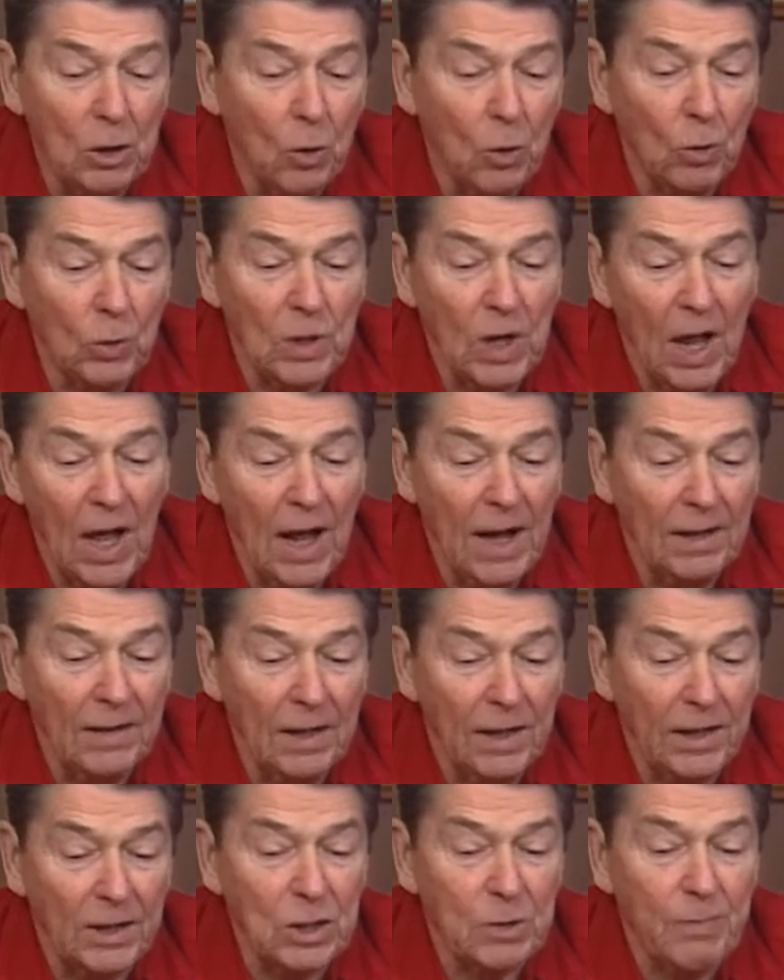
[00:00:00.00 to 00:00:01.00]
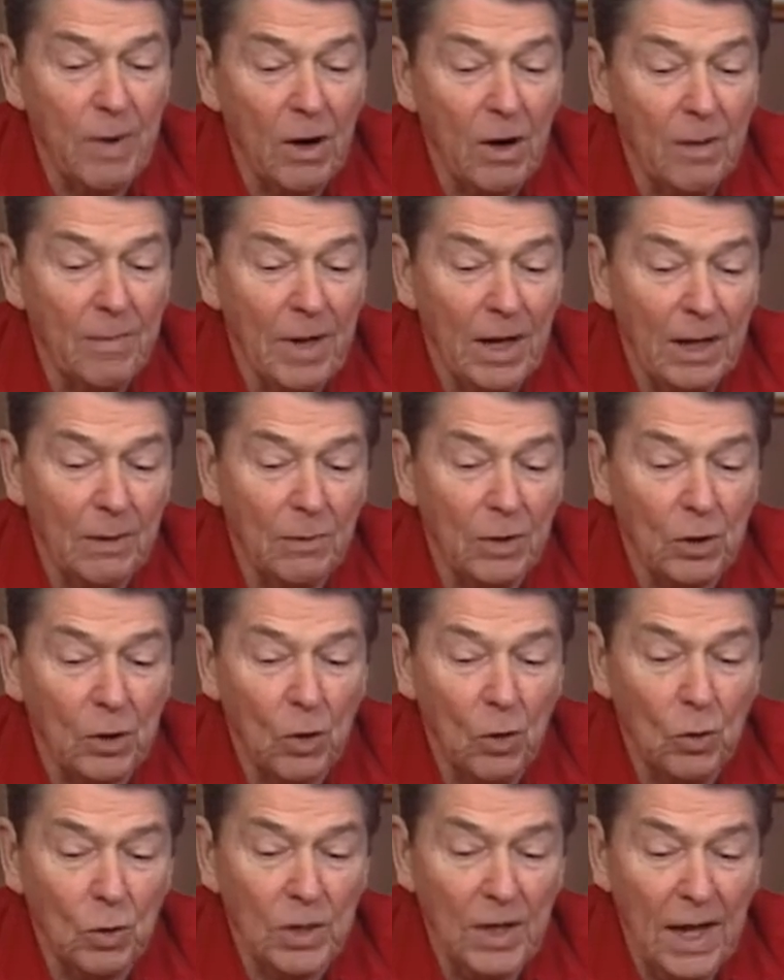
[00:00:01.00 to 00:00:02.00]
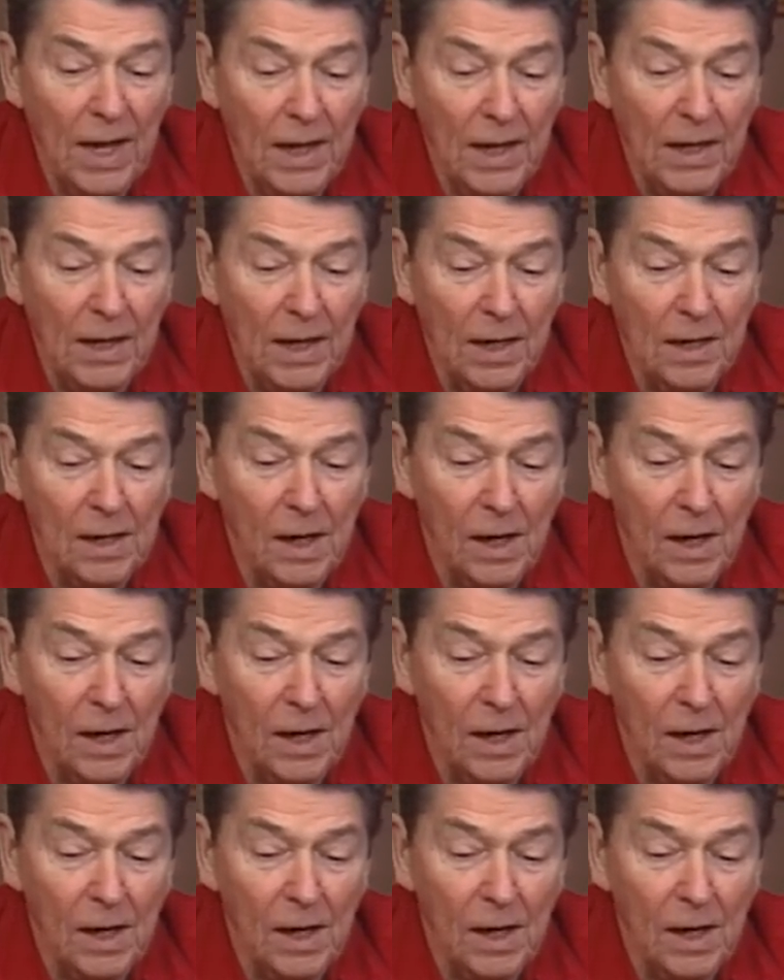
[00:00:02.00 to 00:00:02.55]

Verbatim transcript: old line that experimenting with cocaine and